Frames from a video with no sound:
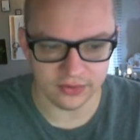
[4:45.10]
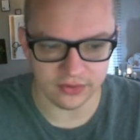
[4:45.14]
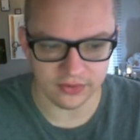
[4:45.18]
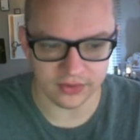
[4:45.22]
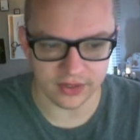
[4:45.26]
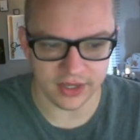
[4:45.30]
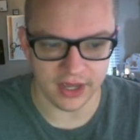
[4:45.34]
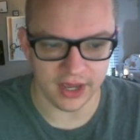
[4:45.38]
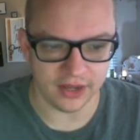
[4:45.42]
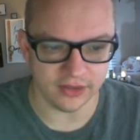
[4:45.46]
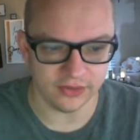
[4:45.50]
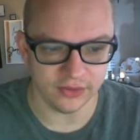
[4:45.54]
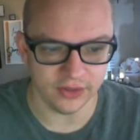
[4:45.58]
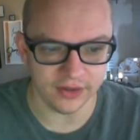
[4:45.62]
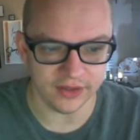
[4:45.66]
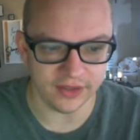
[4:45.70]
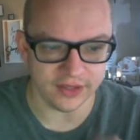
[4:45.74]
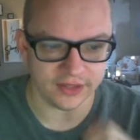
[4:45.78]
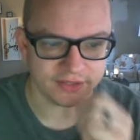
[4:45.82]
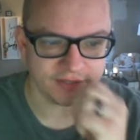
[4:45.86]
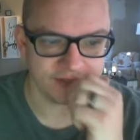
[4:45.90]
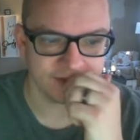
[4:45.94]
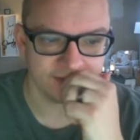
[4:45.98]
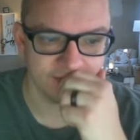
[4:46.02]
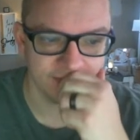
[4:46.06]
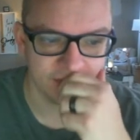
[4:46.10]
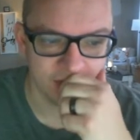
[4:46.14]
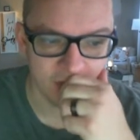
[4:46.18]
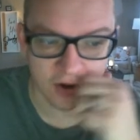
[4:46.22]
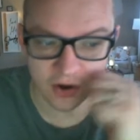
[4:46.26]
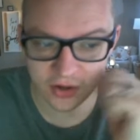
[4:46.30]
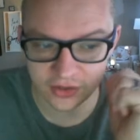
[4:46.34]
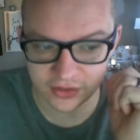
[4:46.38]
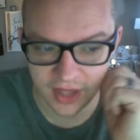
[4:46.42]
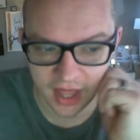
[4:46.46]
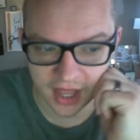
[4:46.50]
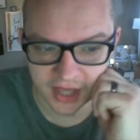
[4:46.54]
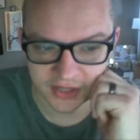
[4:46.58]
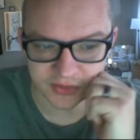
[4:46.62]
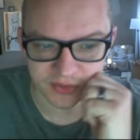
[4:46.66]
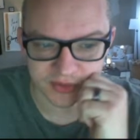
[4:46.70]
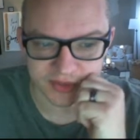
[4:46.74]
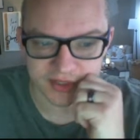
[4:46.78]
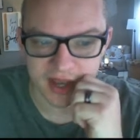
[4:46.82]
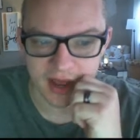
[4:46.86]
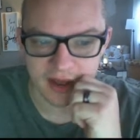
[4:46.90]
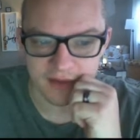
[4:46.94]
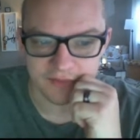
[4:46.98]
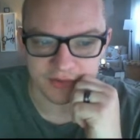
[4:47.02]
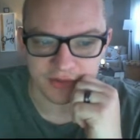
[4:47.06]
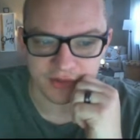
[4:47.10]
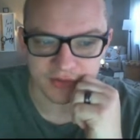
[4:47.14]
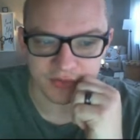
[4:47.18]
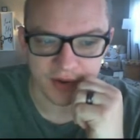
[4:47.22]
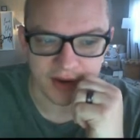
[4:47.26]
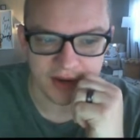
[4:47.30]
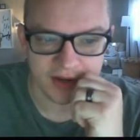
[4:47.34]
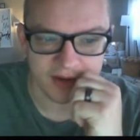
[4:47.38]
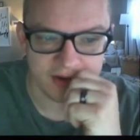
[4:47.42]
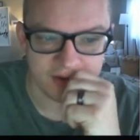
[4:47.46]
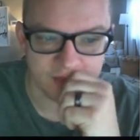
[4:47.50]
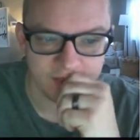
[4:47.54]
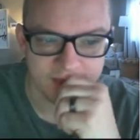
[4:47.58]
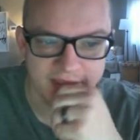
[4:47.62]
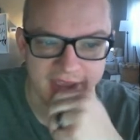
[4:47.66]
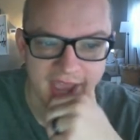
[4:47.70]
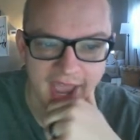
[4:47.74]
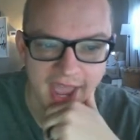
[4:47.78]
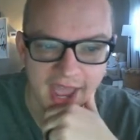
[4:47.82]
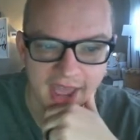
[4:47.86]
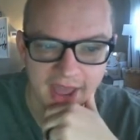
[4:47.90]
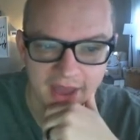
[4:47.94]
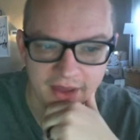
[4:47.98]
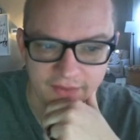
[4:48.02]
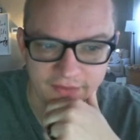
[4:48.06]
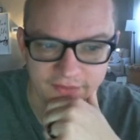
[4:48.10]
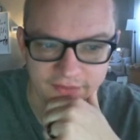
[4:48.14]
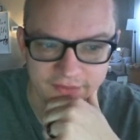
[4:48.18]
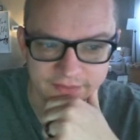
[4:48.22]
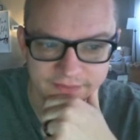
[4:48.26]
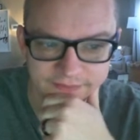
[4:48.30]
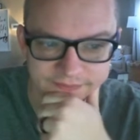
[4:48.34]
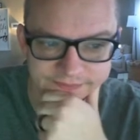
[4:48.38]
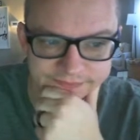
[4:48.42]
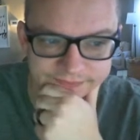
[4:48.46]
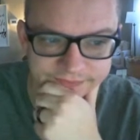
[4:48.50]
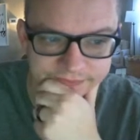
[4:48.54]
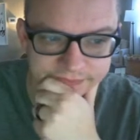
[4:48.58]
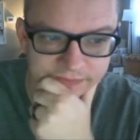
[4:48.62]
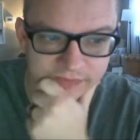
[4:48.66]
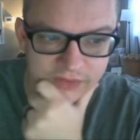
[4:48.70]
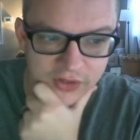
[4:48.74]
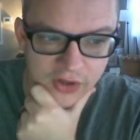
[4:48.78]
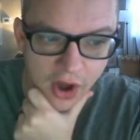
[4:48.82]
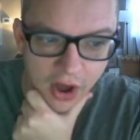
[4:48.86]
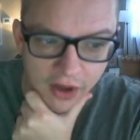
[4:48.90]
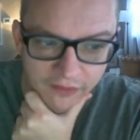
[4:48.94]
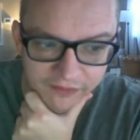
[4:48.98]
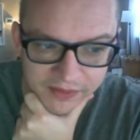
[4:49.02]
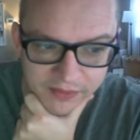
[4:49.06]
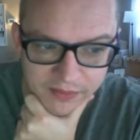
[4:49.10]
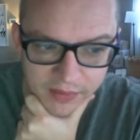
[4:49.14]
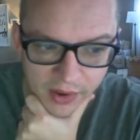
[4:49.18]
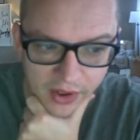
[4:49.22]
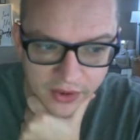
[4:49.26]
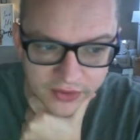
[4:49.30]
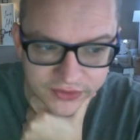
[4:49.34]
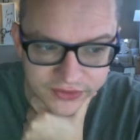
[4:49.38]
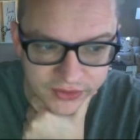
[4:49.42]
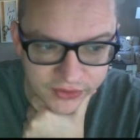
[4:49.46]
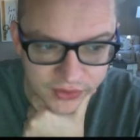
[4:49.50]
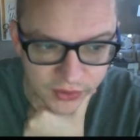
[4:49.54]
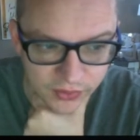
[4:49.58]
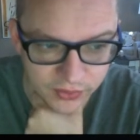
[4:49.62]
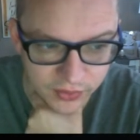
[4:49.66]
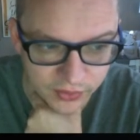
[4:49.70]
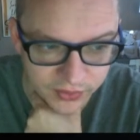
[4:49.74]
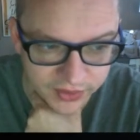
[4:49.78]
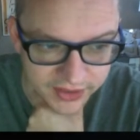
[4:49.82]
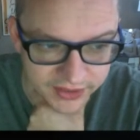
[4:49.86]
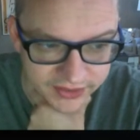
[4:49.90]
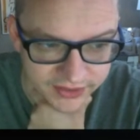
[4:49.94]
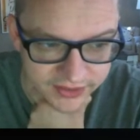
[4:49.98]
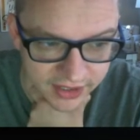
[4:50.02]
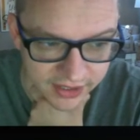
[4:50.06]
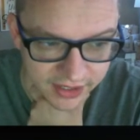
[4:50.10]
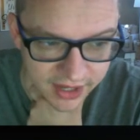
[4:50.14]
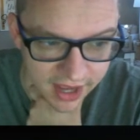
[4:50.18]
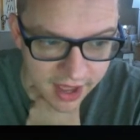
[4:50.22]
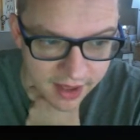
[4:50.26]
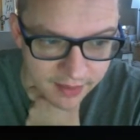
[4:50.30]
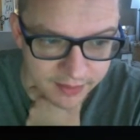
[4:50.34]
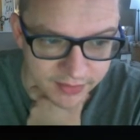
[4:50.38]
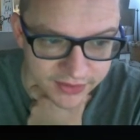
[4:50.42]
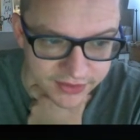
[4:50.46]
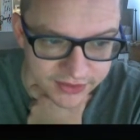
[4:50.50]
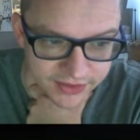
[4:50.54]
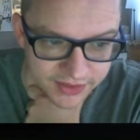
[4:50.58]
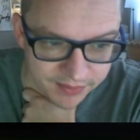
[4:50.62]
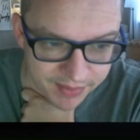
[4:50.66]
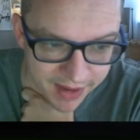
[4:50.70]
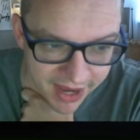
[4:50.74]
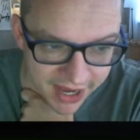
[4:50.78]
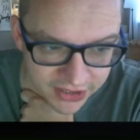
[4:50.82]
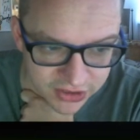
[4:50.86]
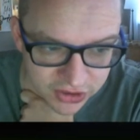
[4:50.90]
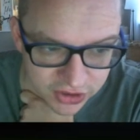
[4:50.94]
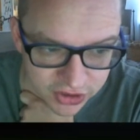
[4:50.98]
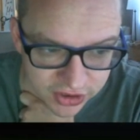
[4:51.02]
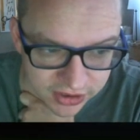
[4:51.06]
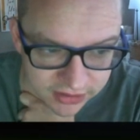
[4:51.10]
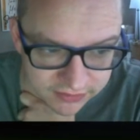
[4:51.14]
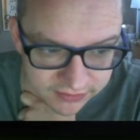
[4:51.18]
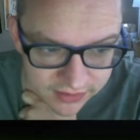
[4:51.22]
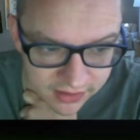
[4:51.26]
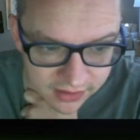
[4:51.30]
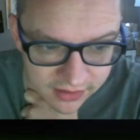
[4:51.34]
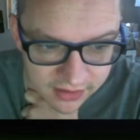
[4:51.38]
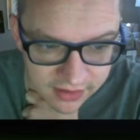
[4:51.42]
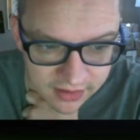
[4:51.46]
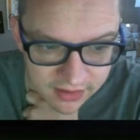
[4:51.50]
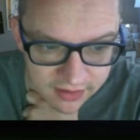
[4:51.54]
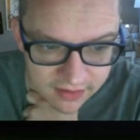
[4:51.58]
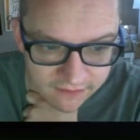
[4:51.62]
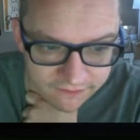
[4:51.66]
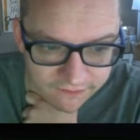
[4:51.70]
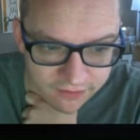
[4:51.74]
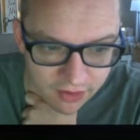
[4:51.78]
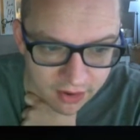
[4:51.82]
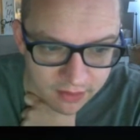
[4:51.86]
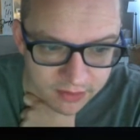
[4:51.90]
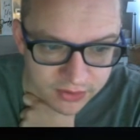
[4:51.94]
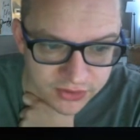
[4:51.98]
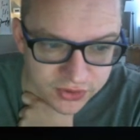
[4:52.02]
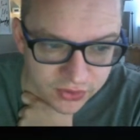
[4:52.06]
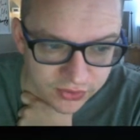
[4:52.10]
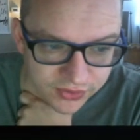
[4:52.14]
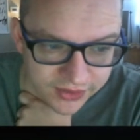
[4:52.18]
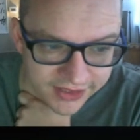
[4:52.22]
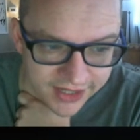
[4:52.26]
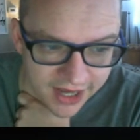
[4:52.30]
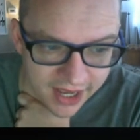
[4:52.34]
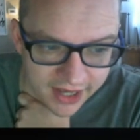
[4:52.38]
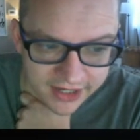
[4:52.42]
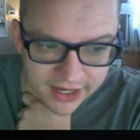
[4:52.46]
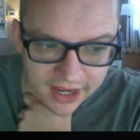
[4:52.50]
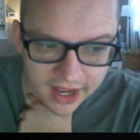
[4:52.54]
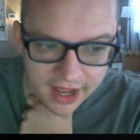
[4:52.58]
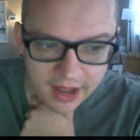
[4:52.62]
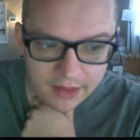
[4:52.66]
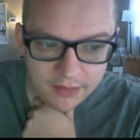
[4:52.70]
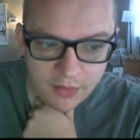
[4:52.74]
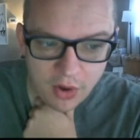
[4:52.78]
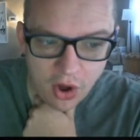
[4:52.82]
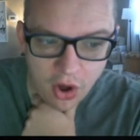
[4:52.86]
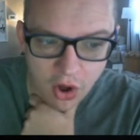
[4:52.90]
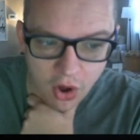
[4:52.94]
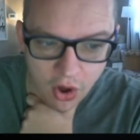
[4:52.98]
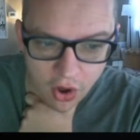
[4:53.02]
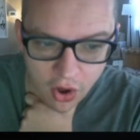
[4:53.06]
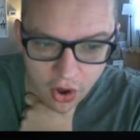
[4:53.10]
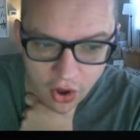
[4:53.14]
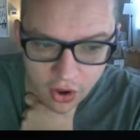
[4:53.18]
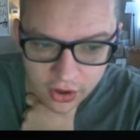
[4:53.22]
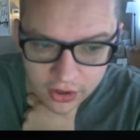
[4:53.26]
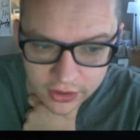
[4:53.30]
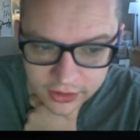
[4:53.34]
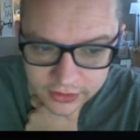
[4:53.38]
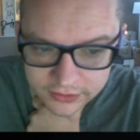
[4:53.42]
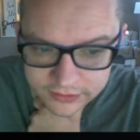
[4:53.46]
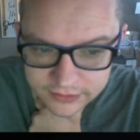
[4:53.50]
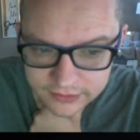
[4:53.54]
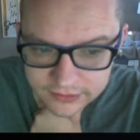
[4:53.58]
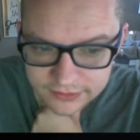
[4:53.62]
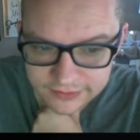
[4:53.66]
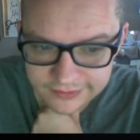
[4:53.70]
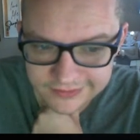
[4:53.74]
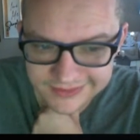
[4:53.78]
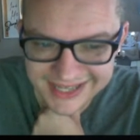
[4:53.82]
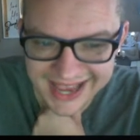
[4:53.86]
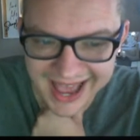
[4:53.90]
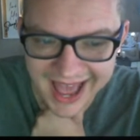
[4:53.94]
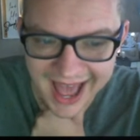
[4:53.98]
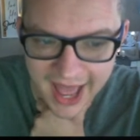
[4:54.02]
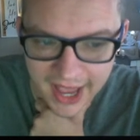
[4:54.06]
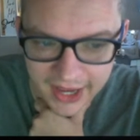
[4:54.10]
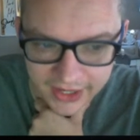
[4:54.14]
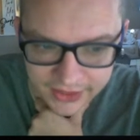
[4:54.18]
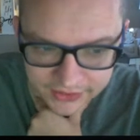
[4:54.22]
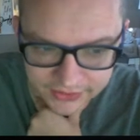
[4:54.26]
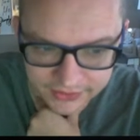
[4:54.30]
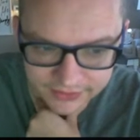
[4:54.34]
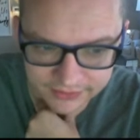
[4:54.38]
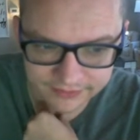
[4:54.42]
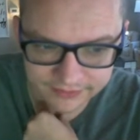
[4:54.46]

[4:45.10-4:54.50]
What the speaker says: Okay, look at this. Kirk Lazarus Conference right here. We have Golf and Balls, Cloacal Kiss, Kakambas, the Apache Chiefs, FarmersOnly.com, all tied